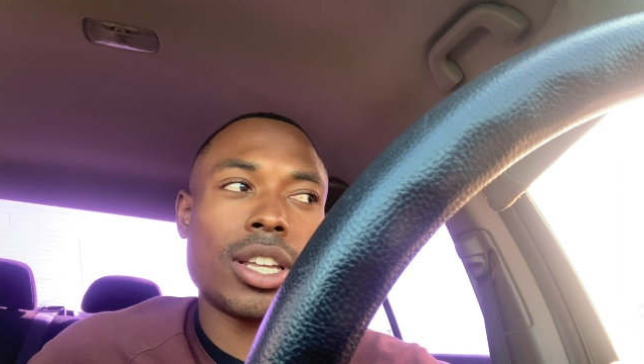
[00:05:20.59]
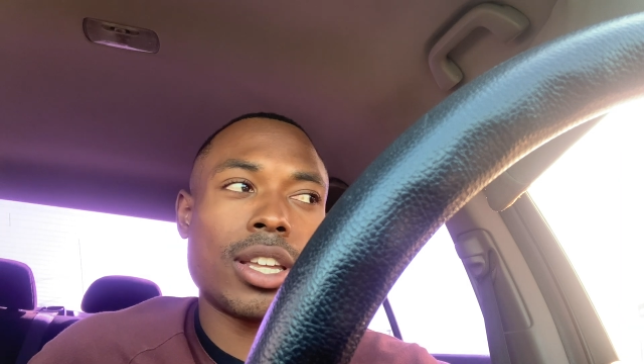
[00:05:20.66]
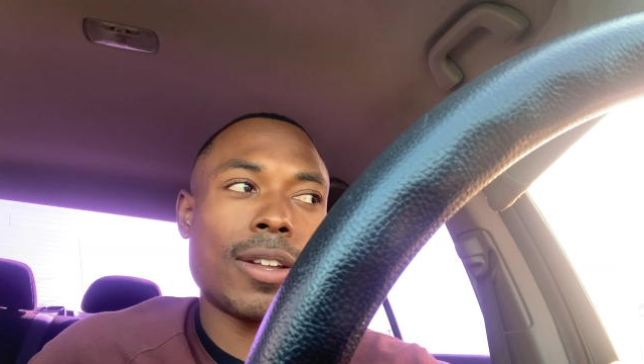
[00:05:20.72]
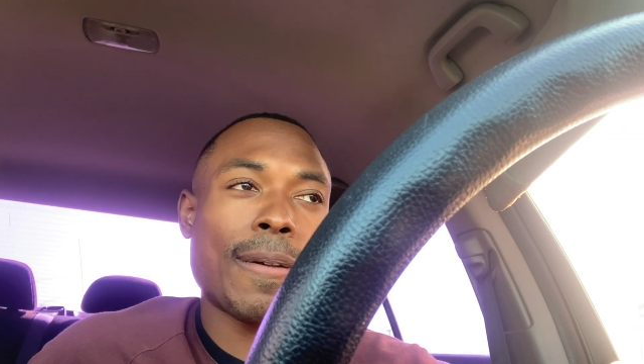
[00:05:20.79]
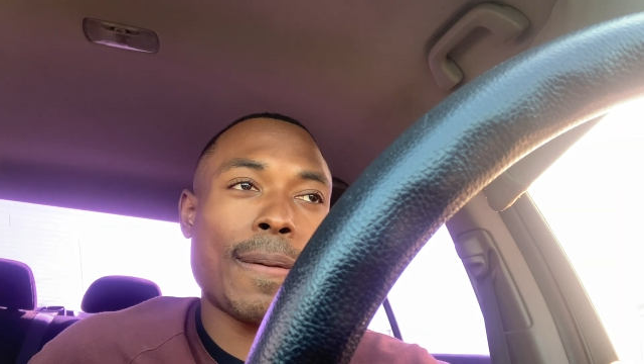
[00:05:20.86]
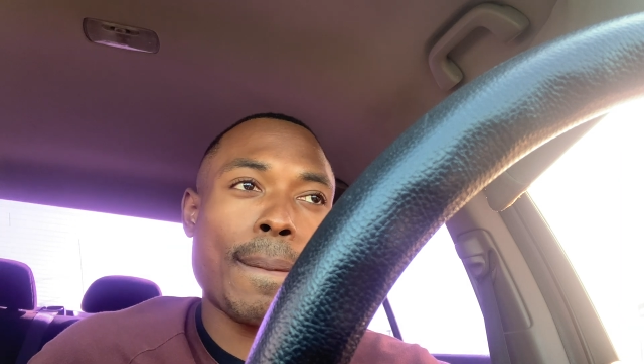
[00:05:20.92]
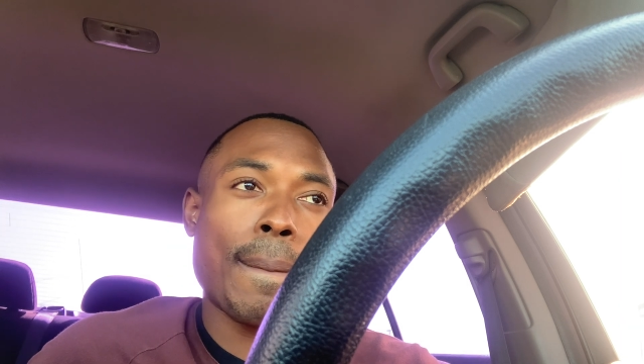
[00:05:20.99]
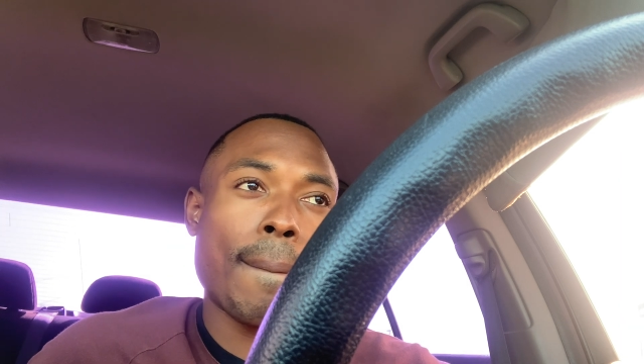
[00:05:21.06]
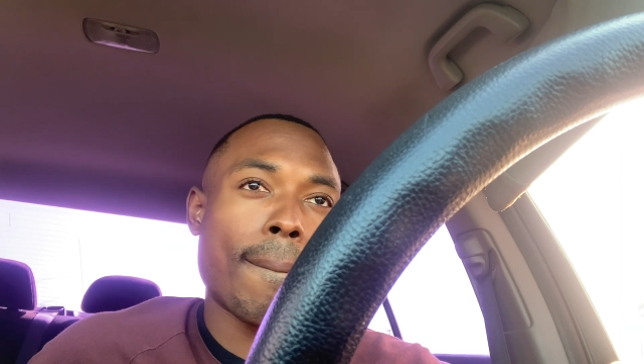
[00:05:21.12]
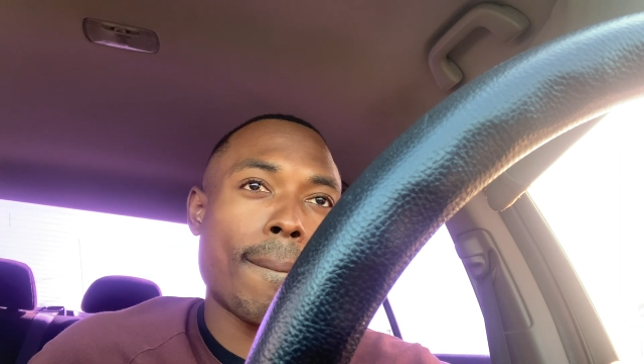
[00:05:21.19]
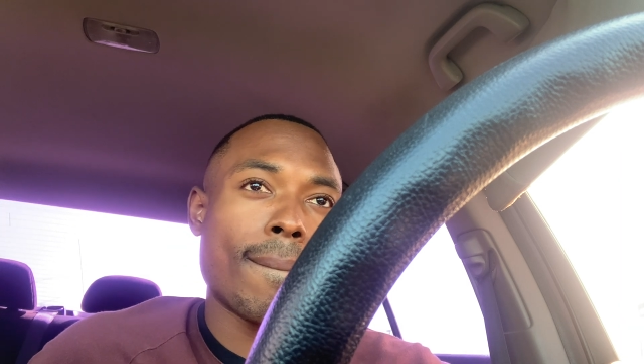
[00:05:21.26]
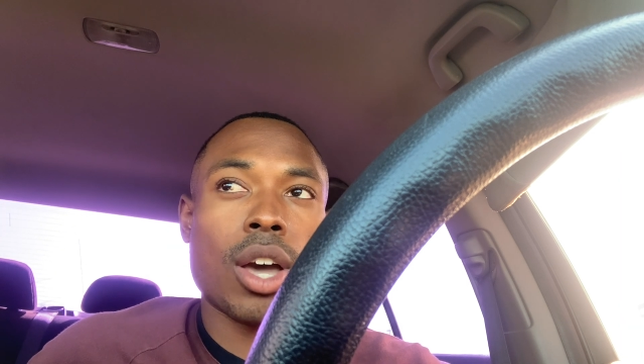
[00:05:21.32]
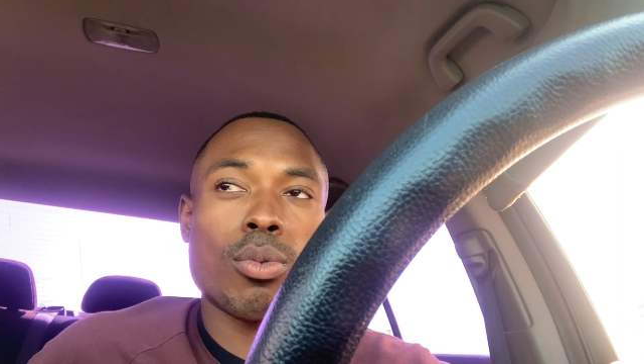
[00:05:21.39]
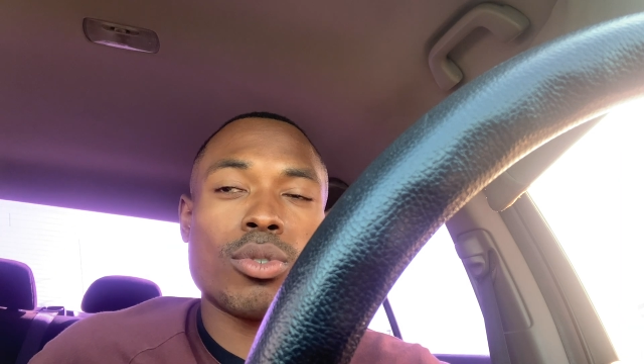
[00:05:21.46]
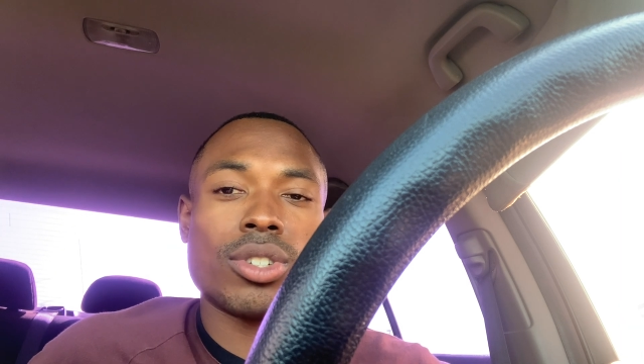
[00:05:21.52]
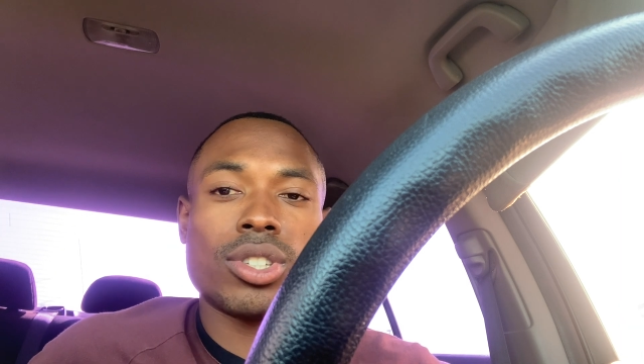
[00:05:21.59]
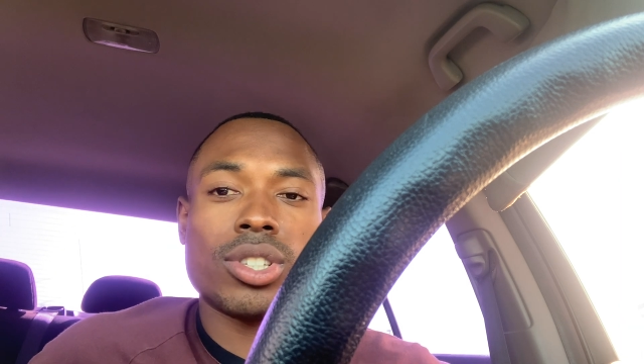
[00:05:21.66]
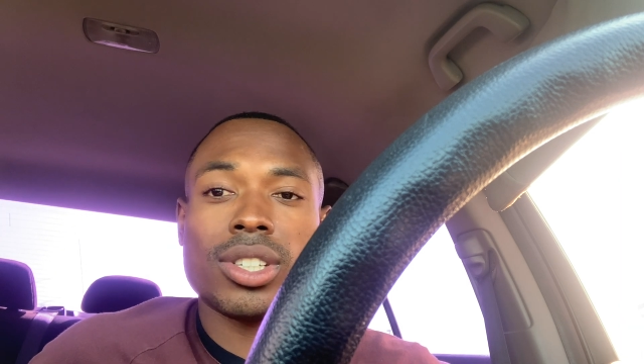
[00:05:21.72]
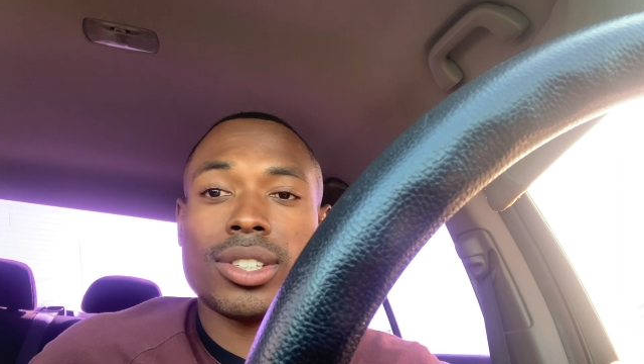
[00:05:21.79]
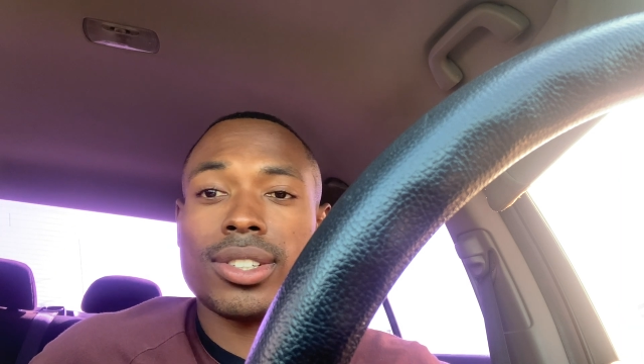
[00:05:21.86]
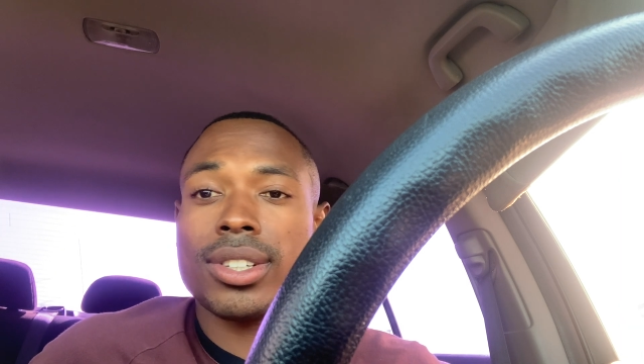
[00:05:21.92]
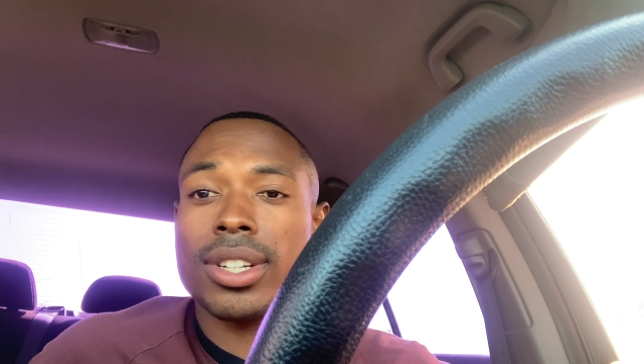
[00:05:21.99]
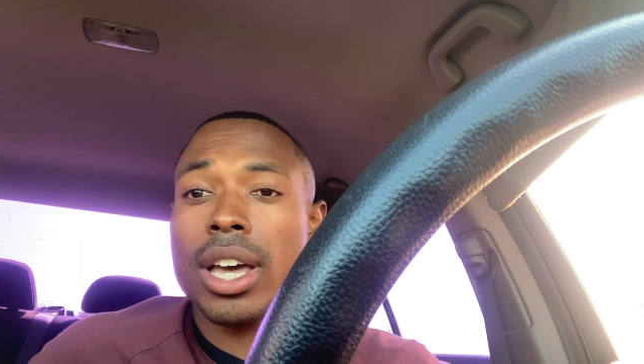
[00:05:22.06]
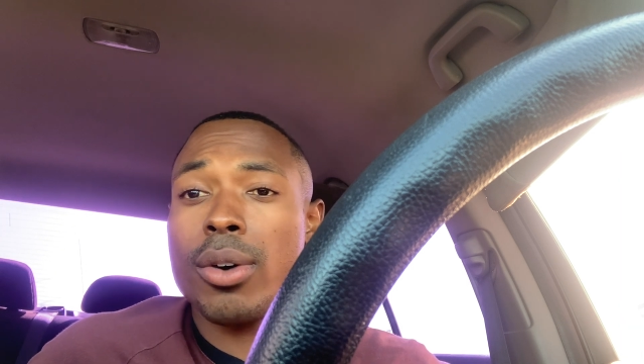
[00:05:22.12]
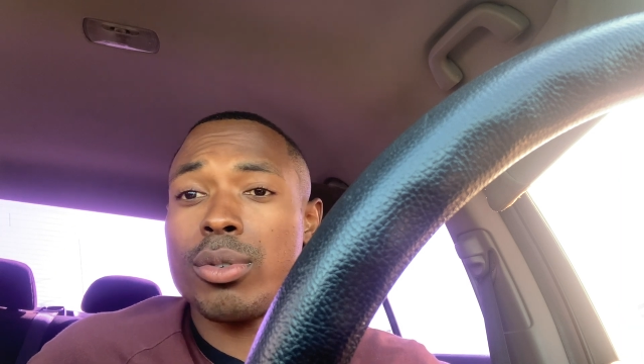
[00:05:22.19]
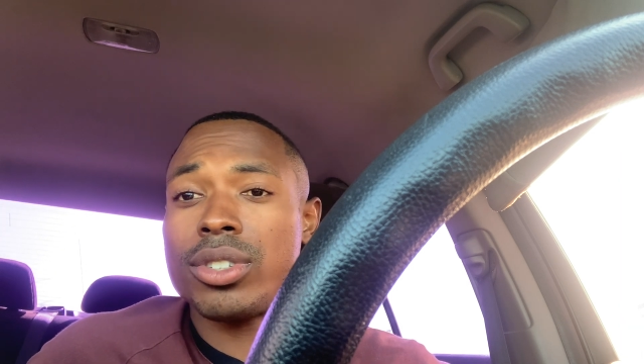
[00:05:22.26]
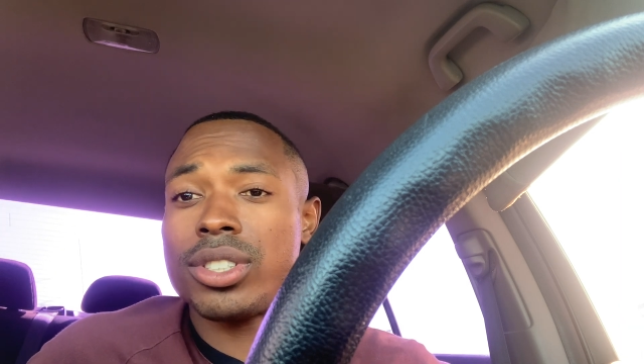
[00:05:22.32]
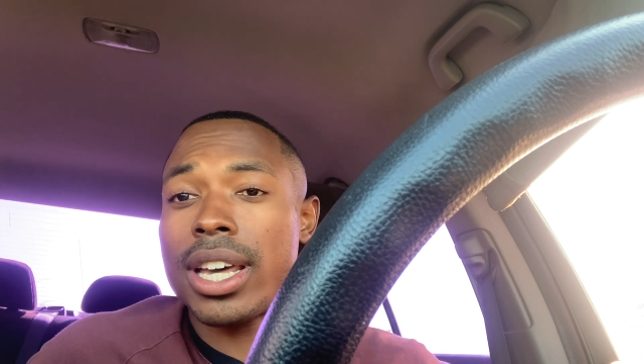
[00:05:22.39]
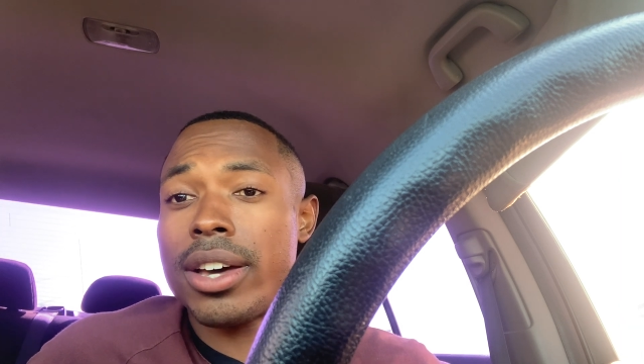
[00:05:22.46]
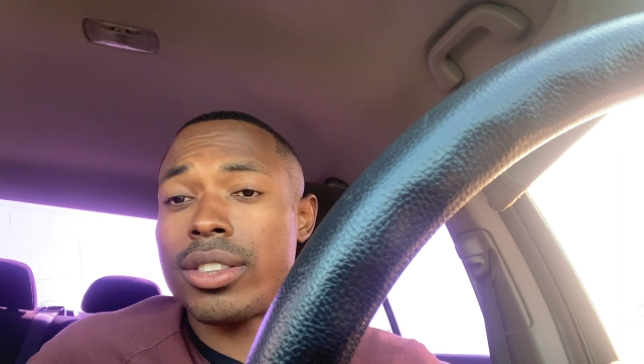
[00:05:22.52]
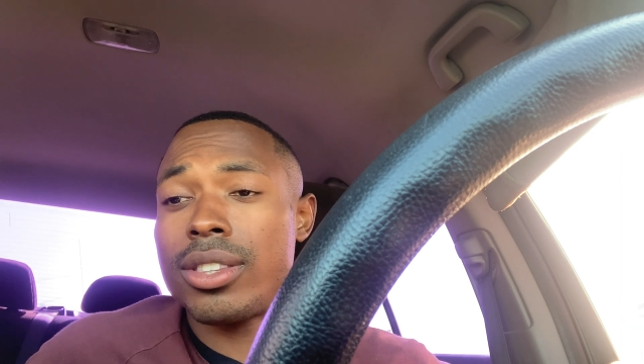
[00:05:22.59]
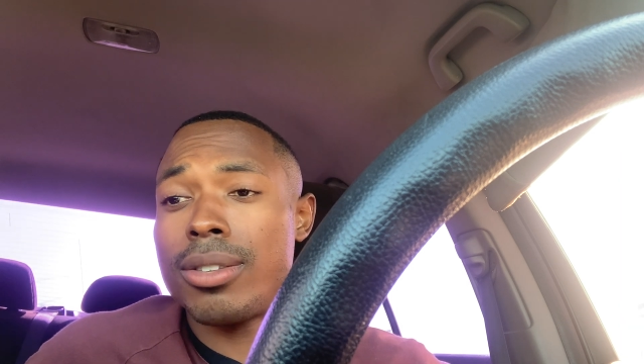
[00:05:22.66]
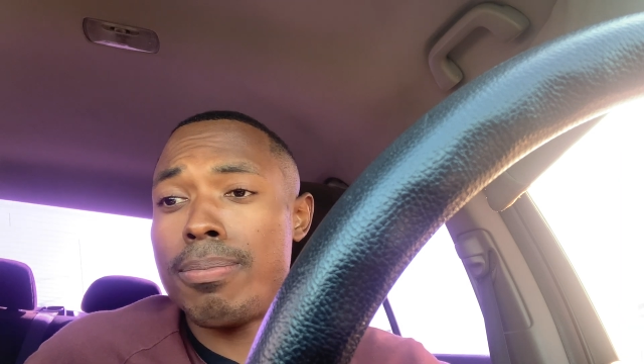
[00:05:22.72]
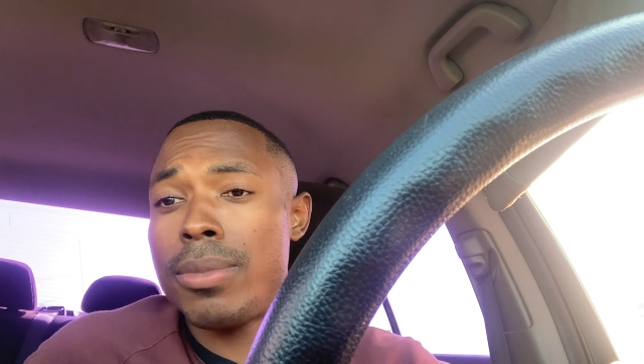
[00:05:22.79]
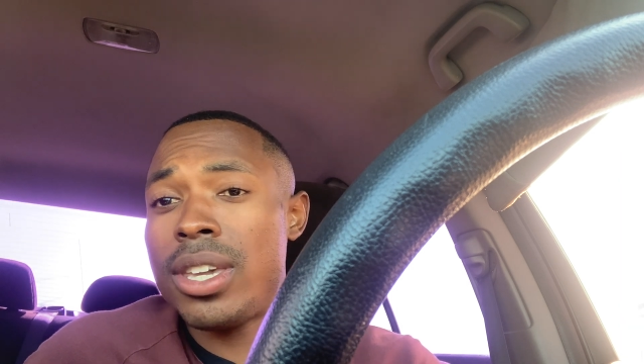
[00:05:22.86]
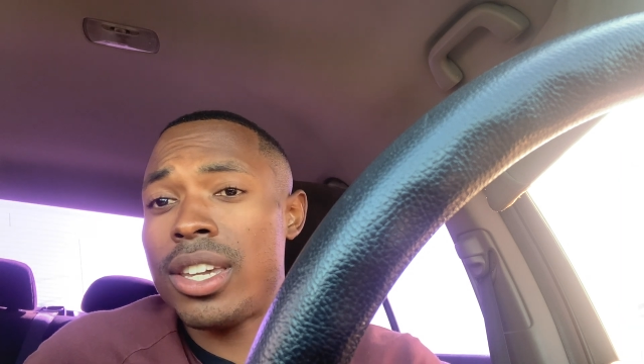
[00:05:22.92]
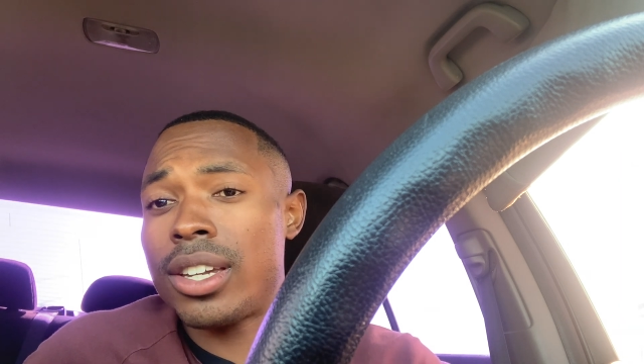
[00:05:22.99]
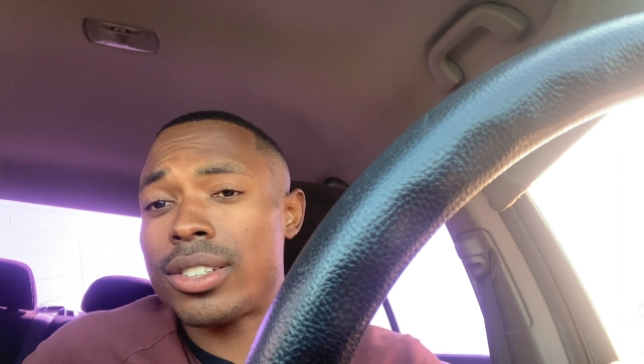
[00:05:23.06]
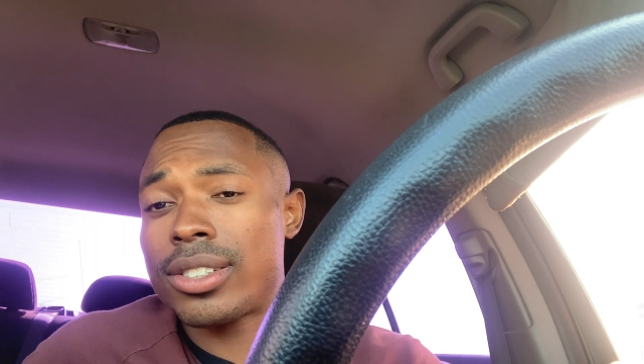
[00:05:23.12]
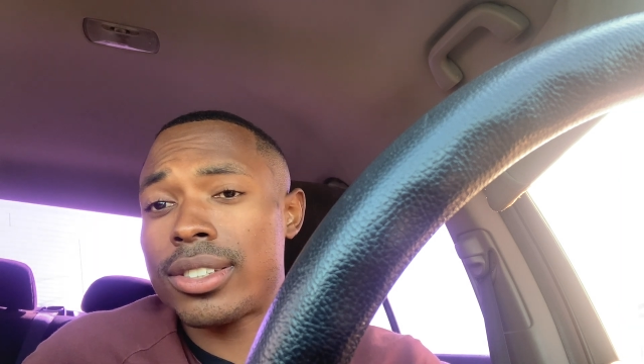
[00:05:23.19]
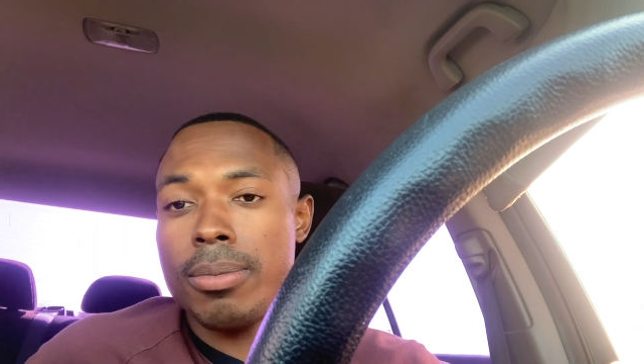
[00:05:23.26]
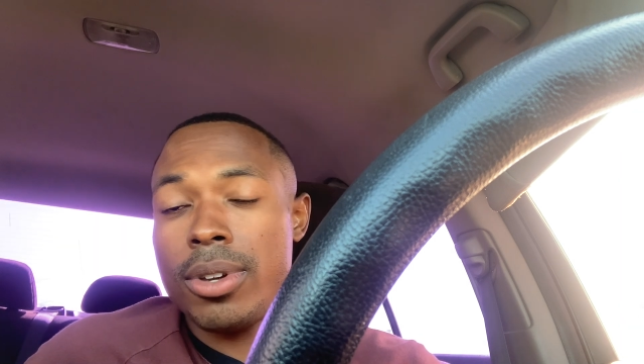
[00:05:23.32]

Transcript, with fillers: Like I was just I was out the mix.